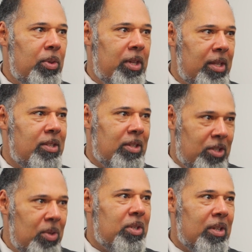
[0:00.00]
the
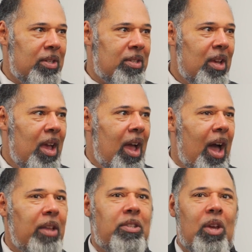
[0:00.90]
institutions.
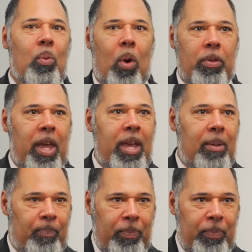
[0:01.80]
And so what they